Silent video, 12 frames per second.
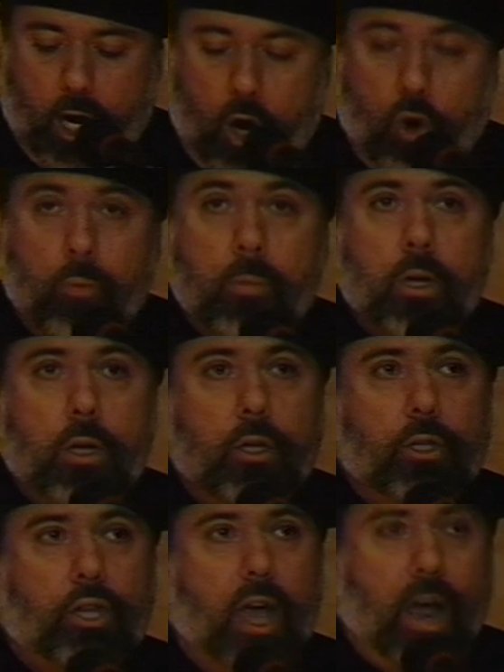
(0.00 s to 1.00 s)
home
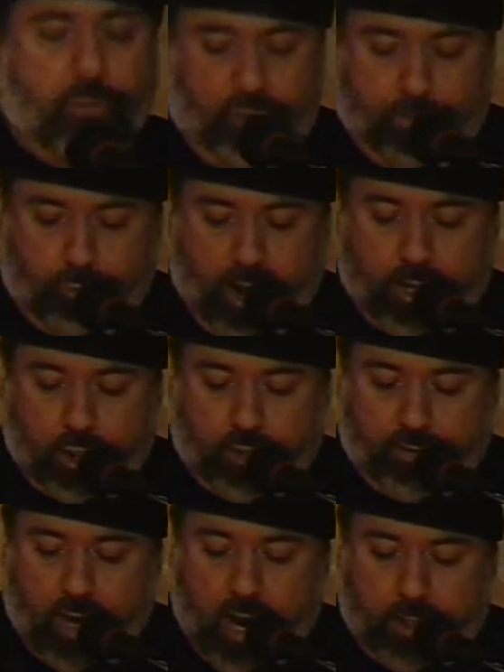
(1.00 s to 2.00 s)
to every branch
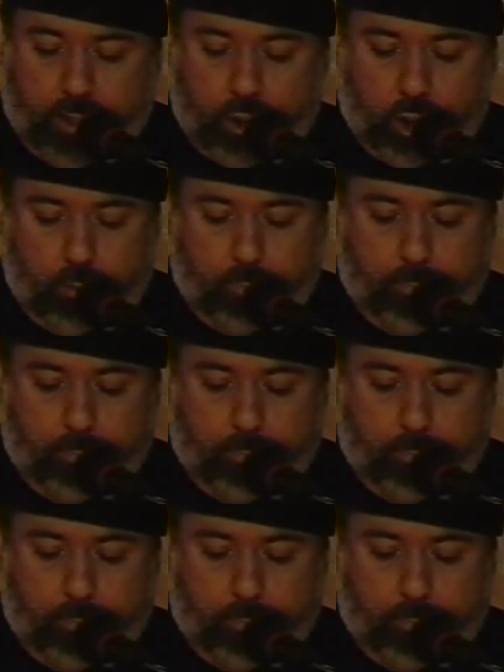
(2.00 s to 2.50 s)
of knowledge.